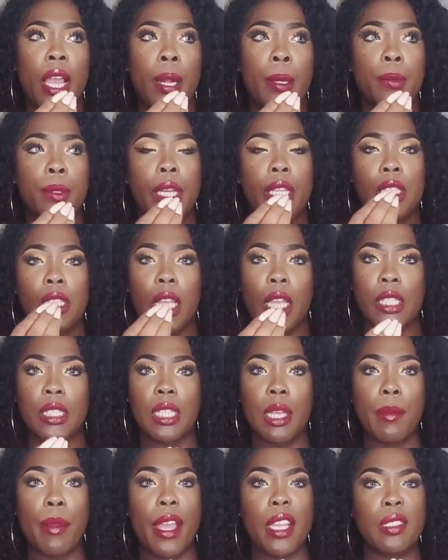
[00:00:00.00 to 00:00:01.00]
in
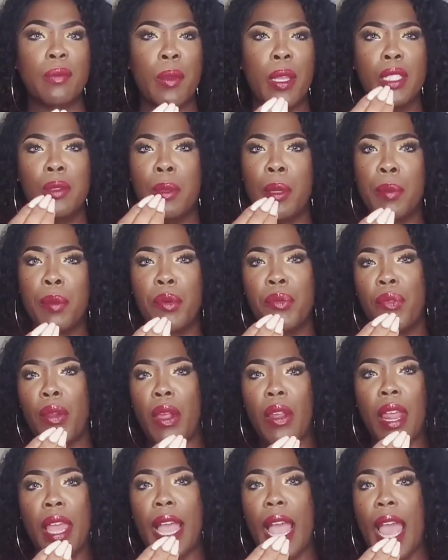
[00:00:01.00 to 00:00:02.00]
some aspects, people felt
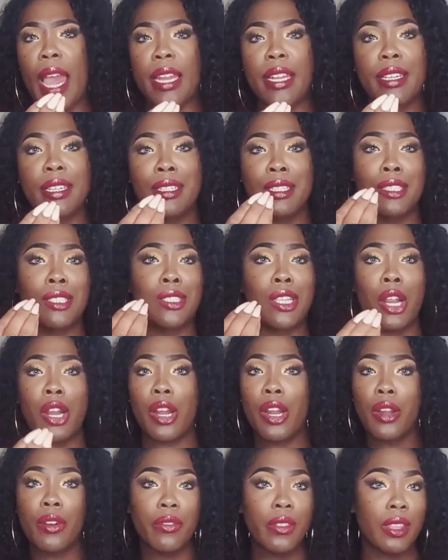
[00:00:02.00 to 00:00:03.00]
like I didn't
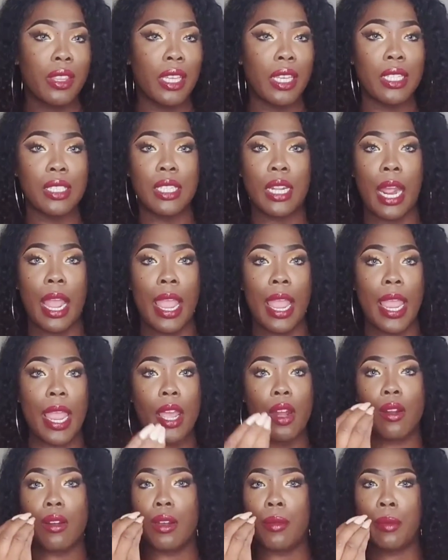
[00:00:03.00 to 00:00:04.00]
deserve the things that I had
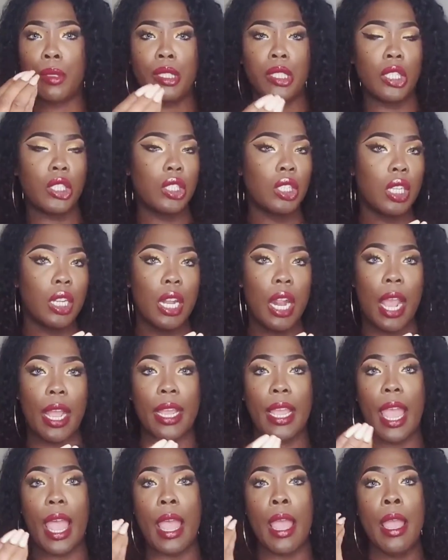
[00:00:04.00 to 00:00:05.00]
or the position that I
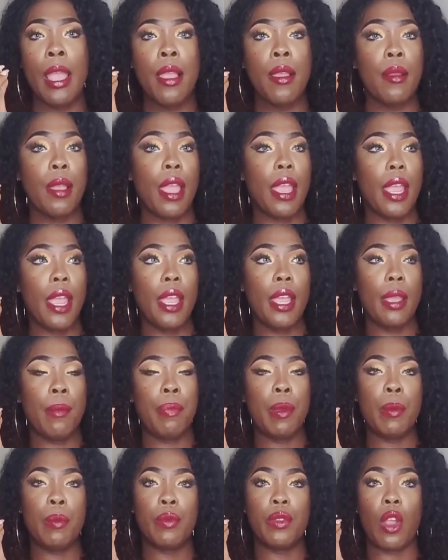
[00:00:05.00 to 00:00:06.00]
got. And
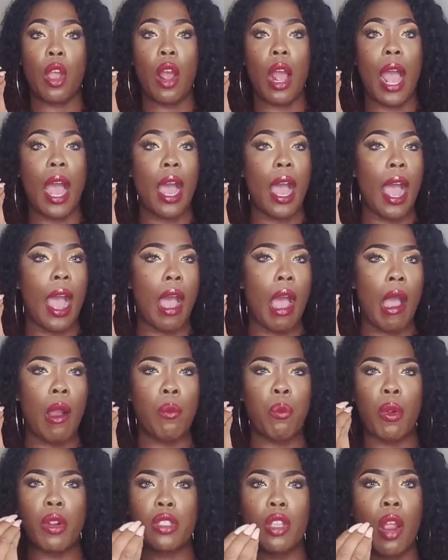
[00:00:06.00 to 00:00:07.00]
people thought I
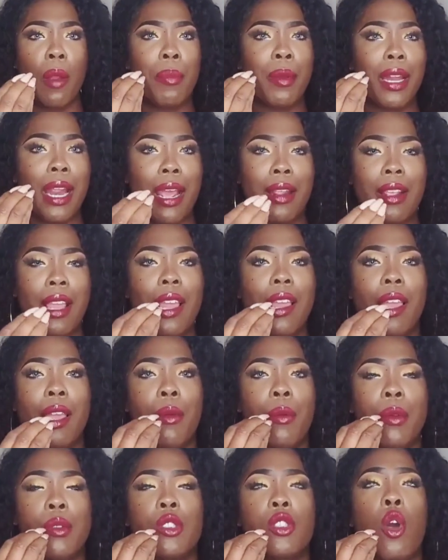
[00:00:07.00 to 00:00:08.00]
worked hard, but it
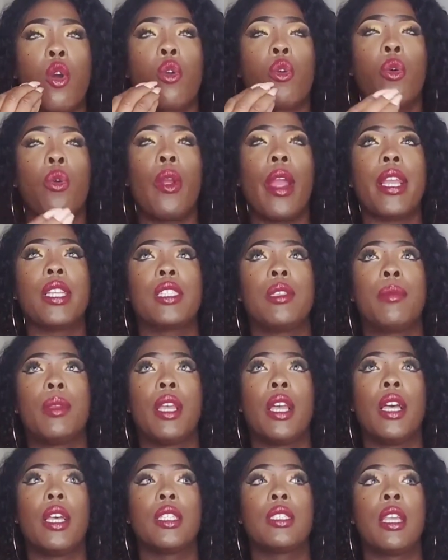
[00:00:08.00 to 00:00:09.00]
was so crazy
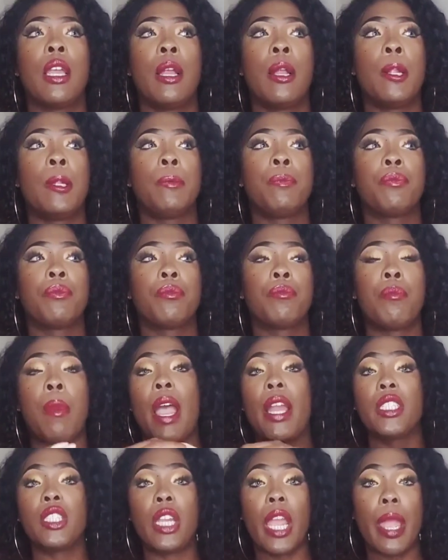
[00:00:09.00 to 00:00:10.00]
because my
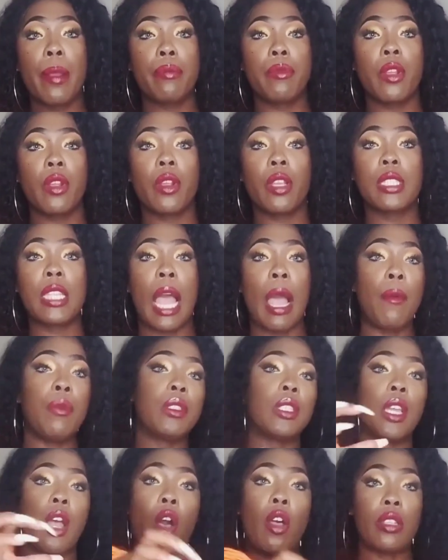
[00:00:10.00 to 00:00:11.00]
chapter, because I
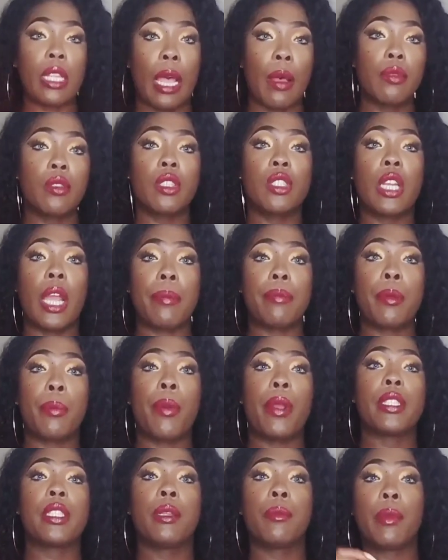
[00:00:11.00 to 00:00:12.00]
was the chapter
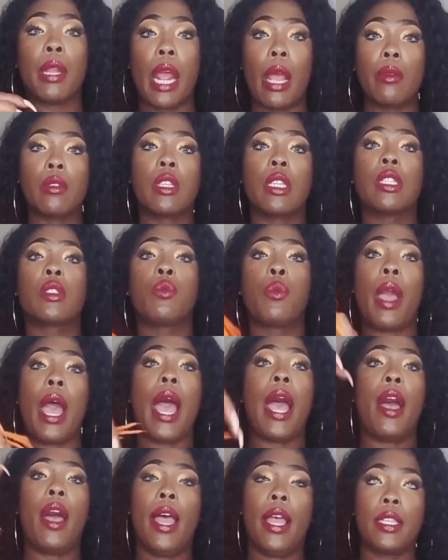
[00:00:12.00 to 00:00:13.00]
president, but
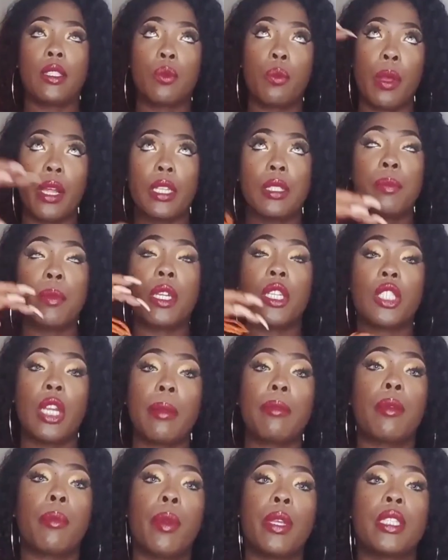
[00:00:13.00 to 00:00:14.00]
as well as being a
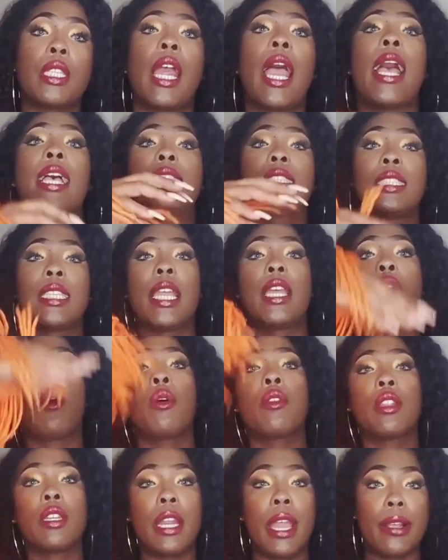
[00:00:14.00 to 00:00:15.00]
chapter president, I sat on
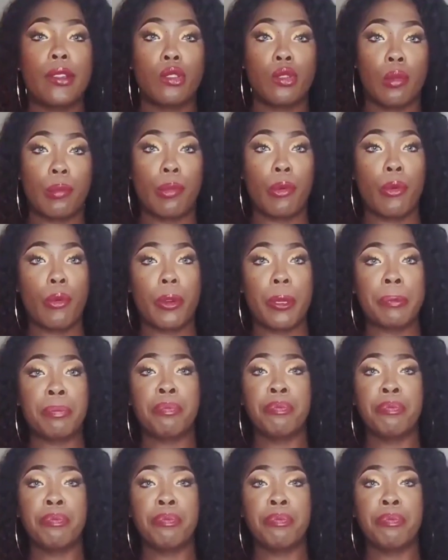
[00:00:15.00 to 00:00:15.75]
the national board.